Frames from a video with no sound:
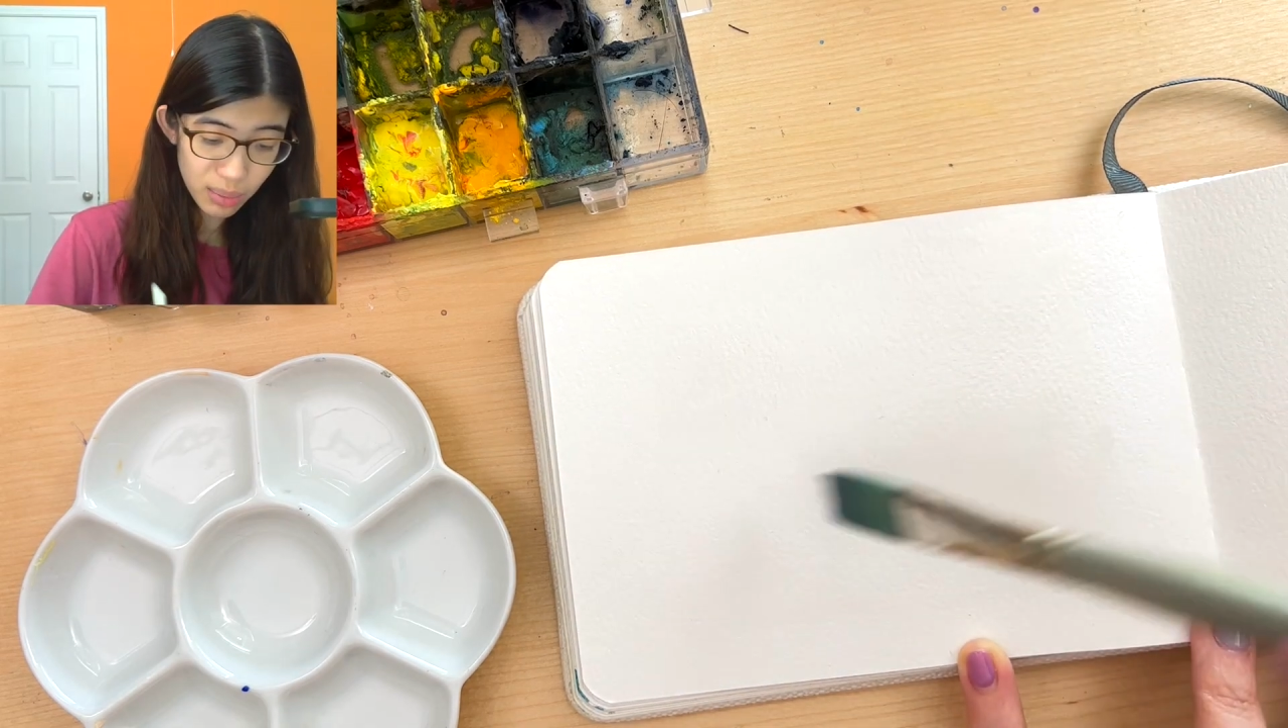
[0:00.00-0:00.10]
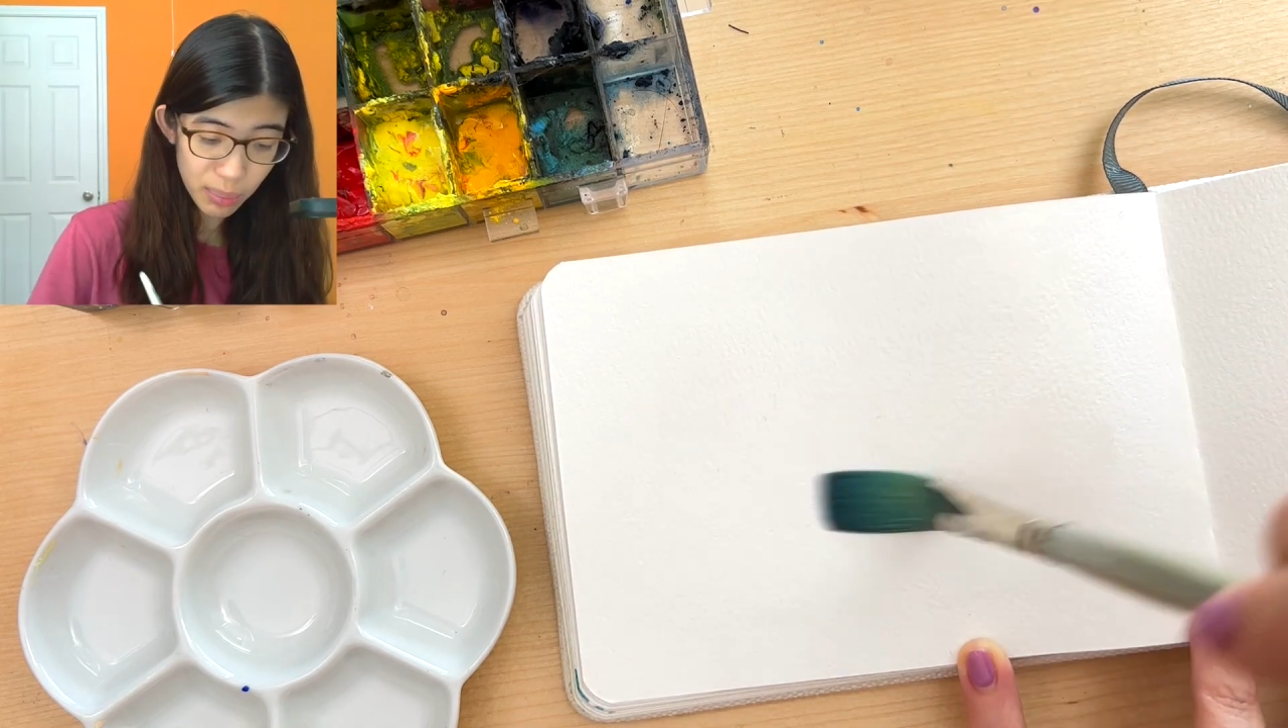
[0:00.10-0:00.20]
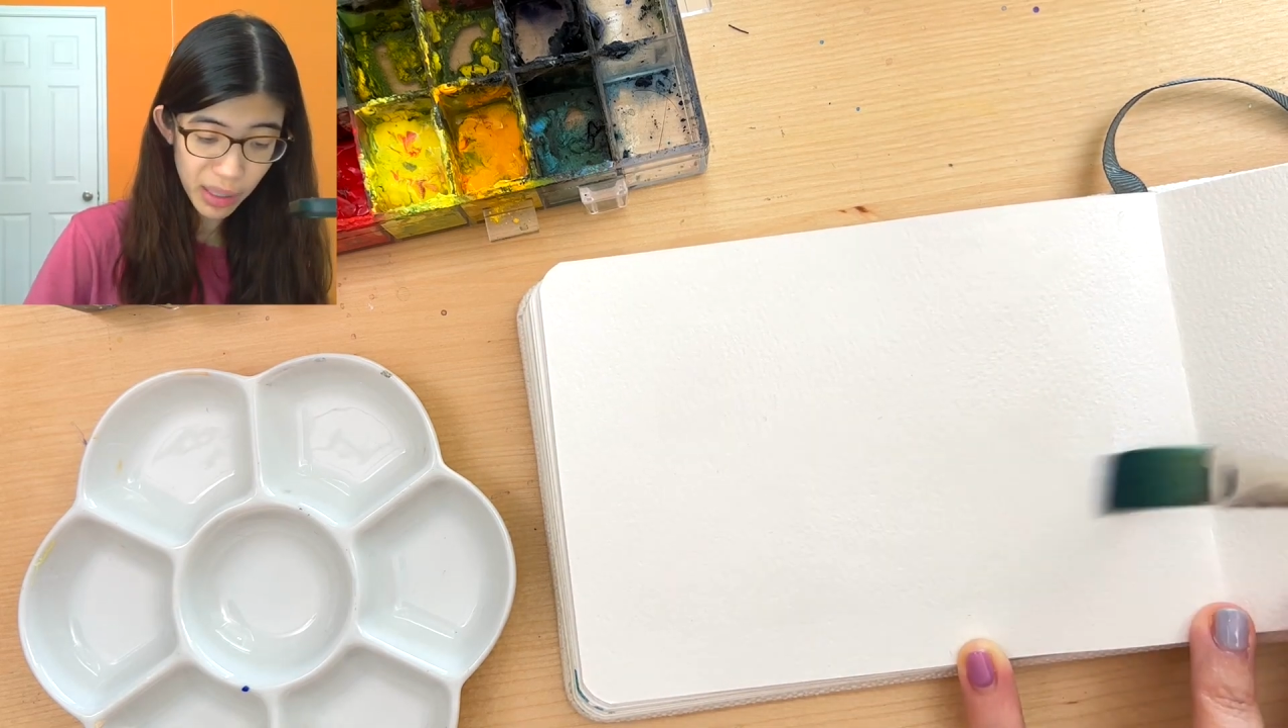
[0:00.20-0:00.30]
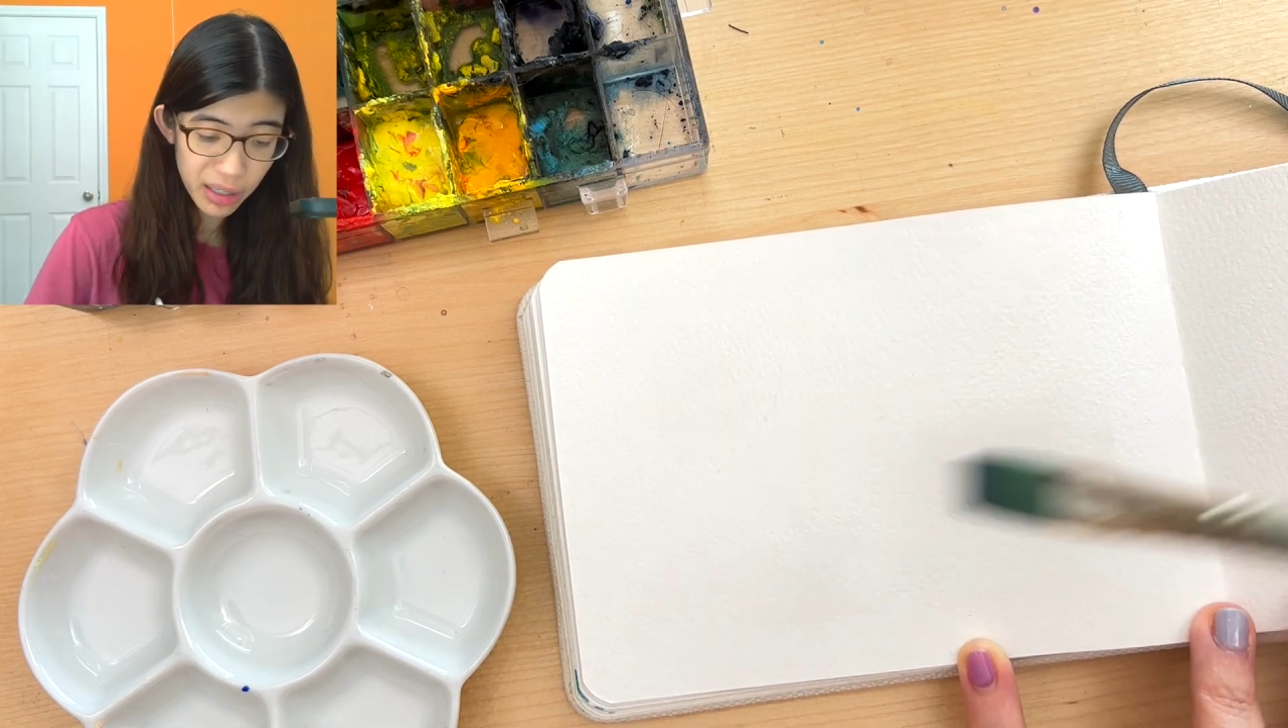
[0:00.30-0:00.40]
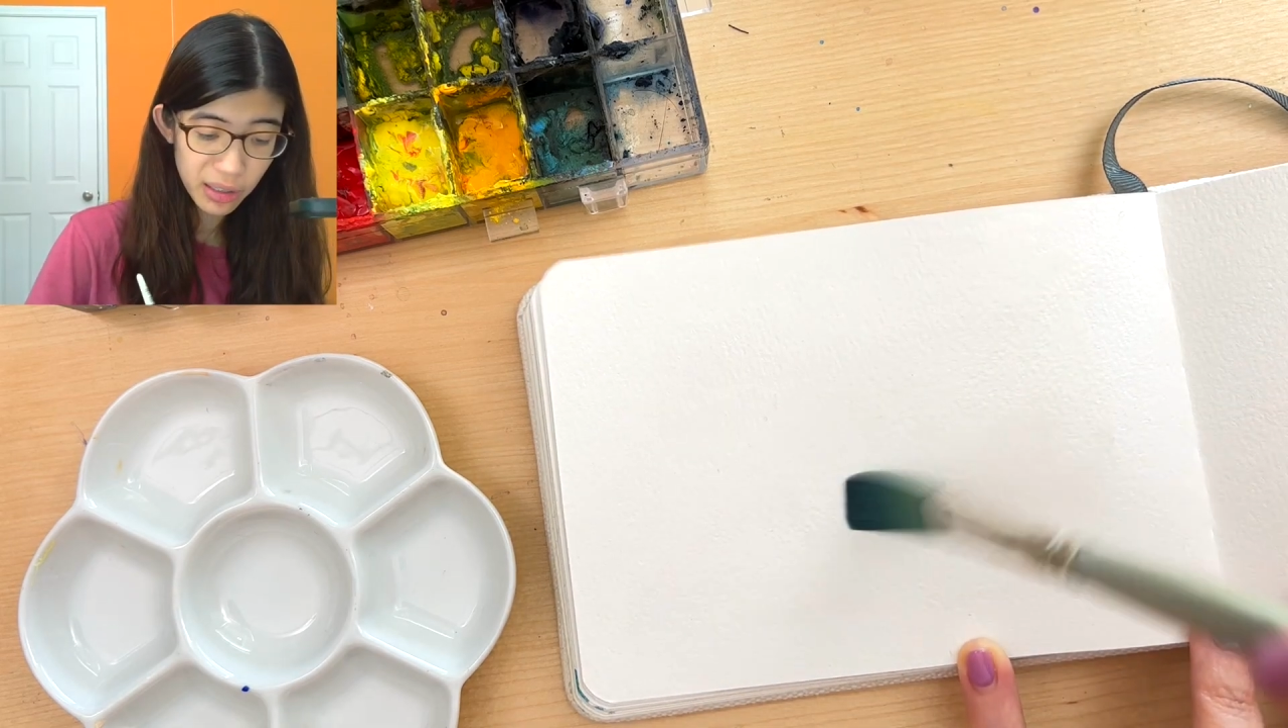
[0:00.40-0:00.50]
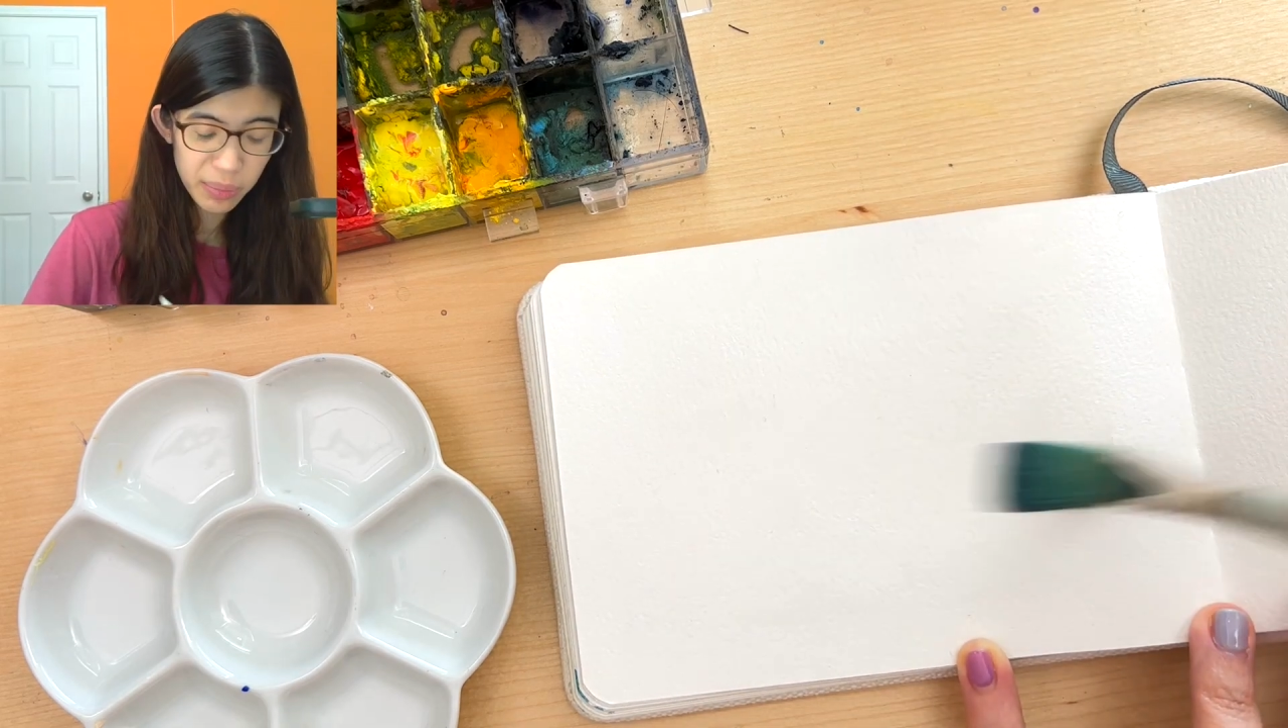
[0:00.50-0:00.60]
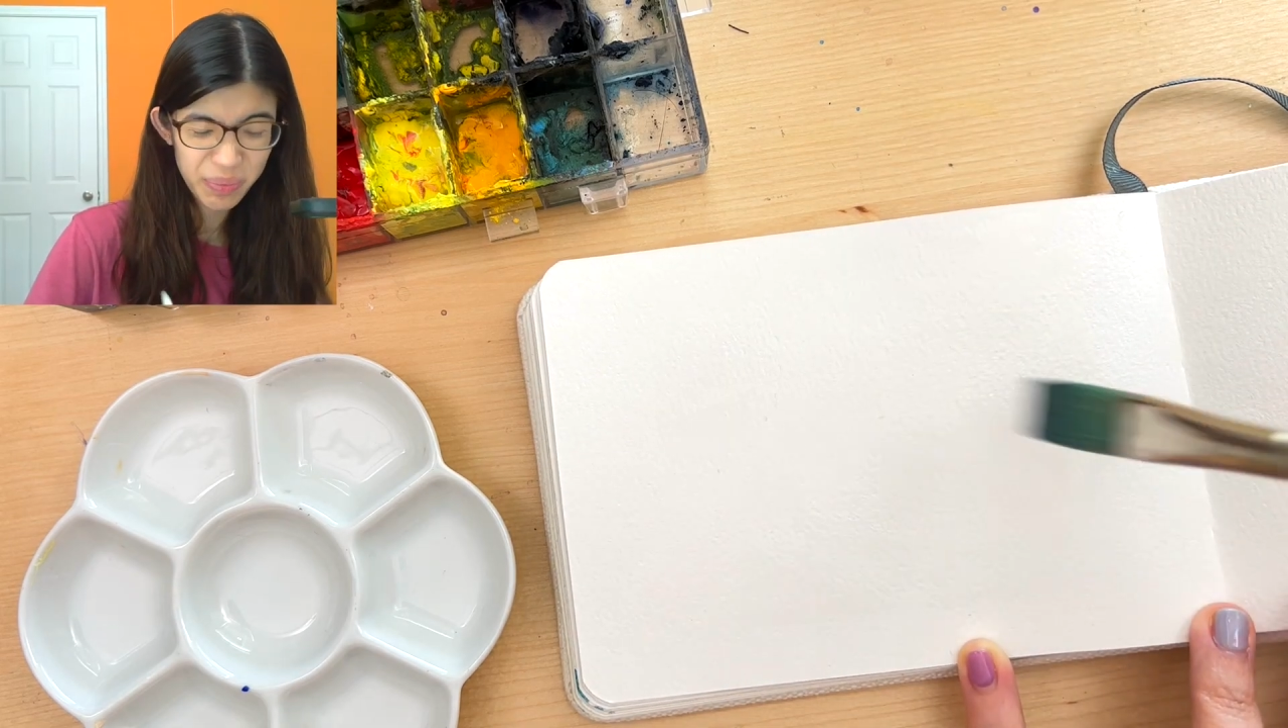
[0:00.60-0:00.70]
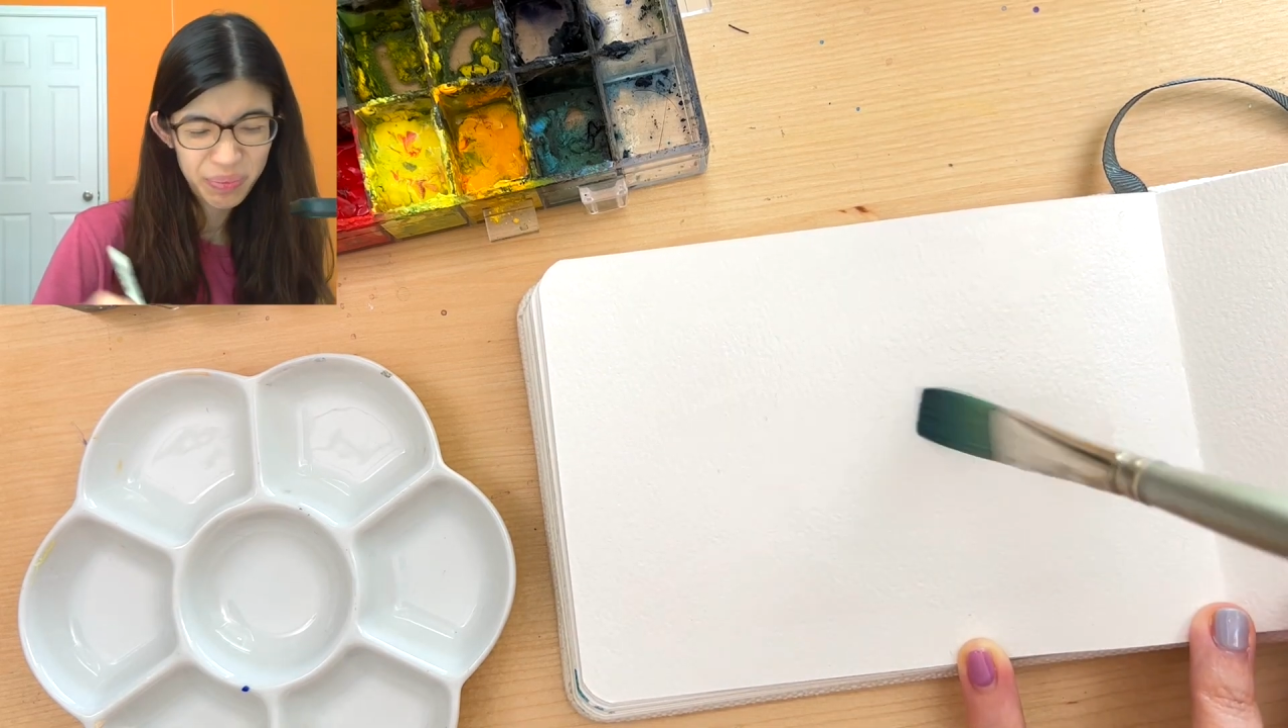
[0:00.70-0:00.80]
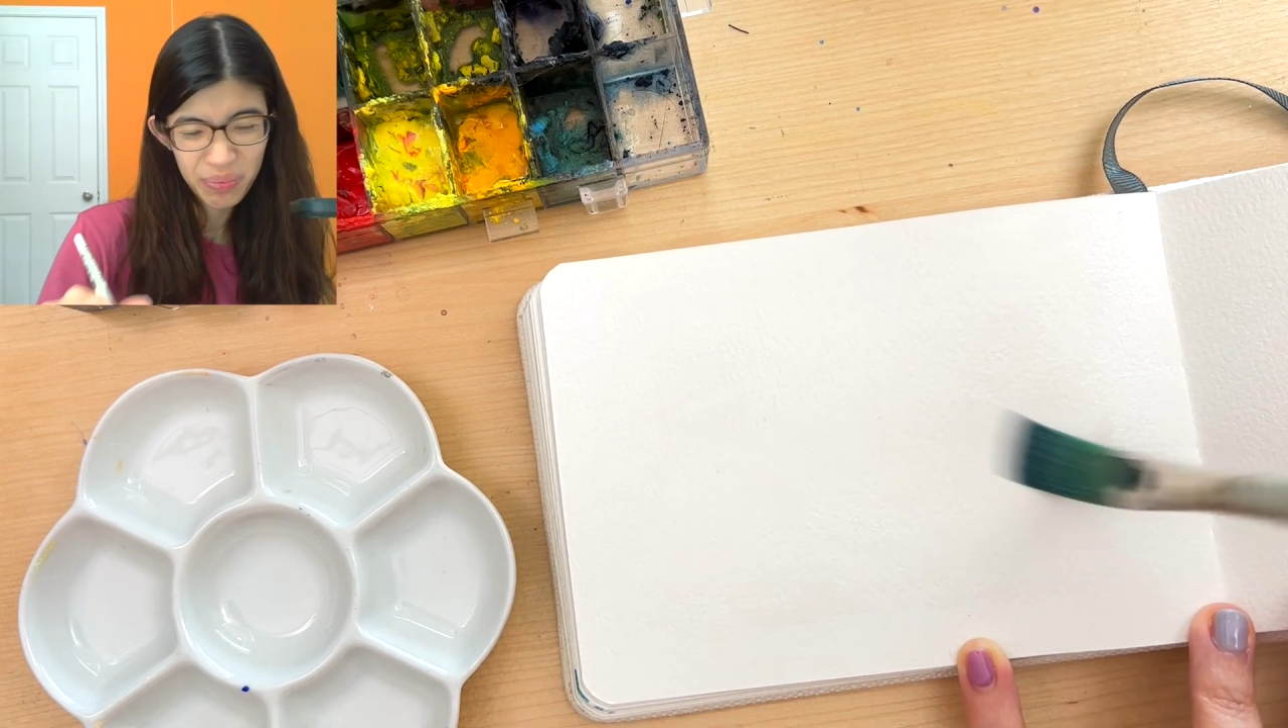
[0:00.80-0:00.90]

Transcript: bit better.